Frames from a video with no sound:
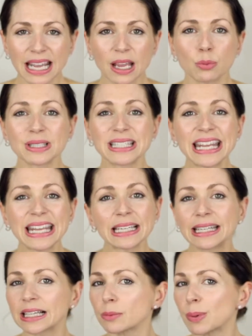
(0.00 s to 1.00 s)
It would need
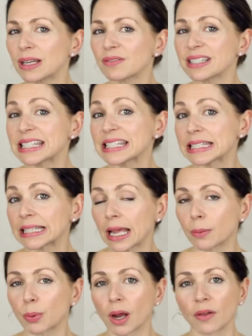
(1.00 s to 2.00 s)
a little bit of a
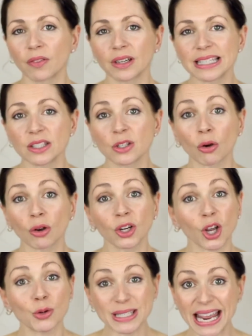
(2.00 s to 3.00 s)
slip and that it's not going
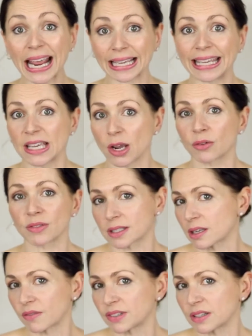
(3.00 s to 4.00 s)
to go tacky on the
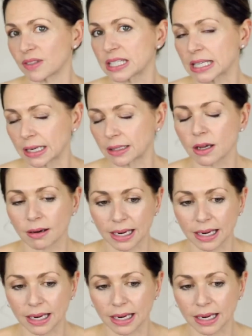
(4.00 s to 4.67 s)
surface of the skin.